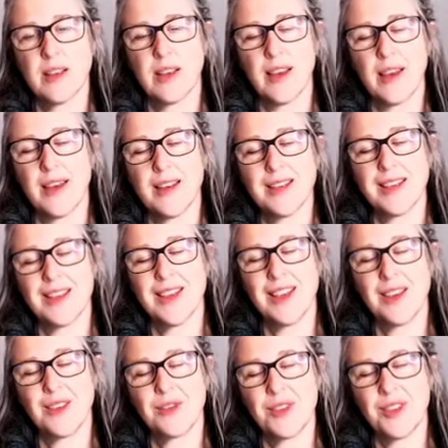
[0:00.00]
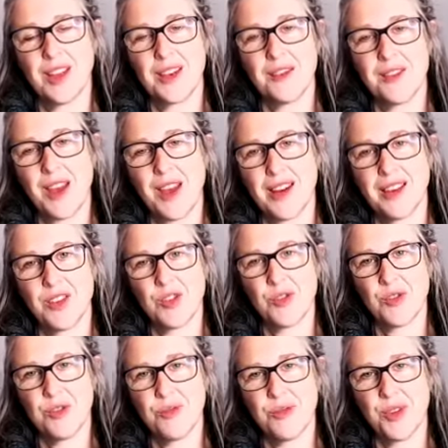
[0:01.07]
And if none of that is
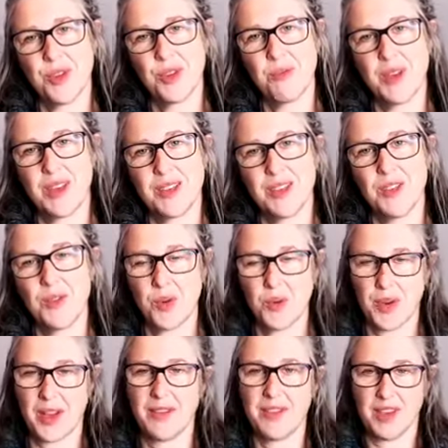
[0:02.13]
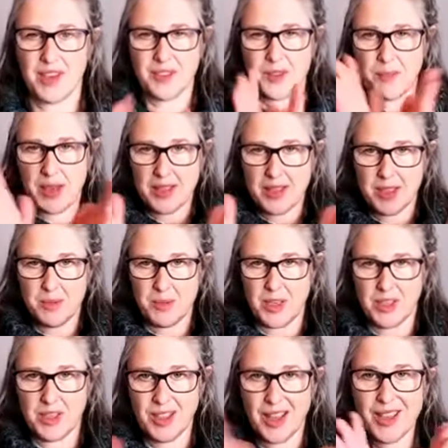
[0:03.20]
true for you because you don't have enough space to bring
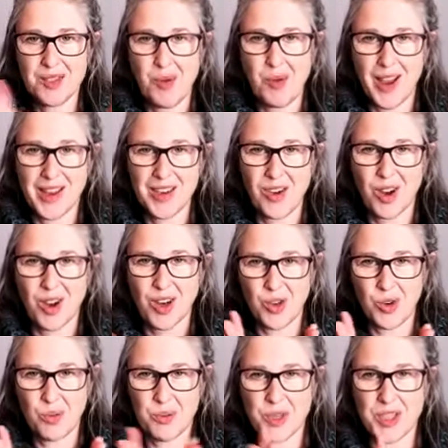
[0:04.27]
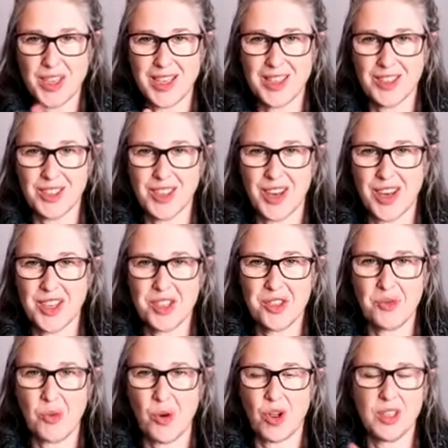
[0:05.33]
your legs wide on your particular kind
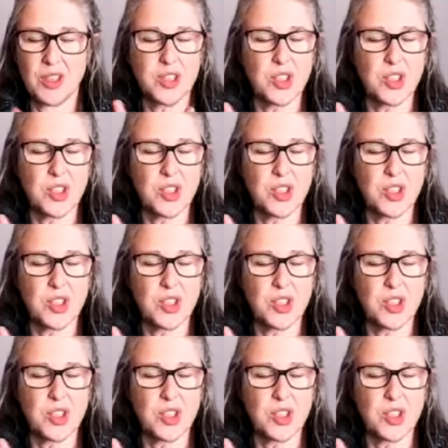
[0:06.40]
of wall,